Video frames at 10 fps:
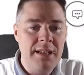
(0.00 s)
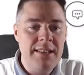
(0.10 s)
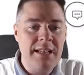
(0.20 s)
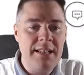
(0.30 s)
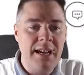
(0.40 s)

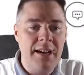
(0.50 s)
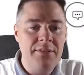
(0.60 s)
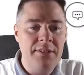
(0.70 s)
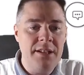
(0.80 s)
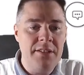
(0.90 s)
And then
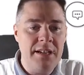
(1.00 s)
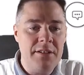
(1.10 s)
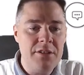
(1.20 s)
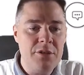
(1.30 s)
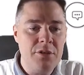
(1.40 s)
under there,
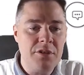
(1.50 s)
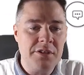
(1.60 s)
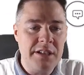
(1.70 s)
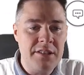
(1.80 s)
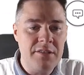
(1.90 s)
it should
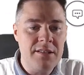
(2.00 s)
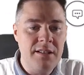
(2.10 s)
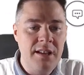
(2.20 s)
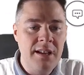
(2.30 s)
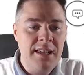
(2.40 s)
create this
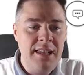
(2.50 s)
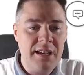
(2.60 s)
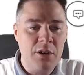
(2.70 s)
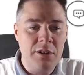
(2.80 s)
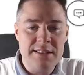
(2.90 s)
key
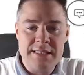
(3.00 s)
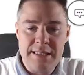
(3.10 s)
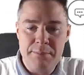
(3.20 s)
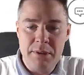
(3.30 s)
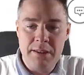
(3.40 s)
called
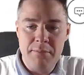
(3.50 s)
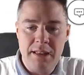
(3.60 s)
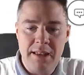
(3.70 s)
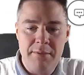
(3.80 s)
CPM. And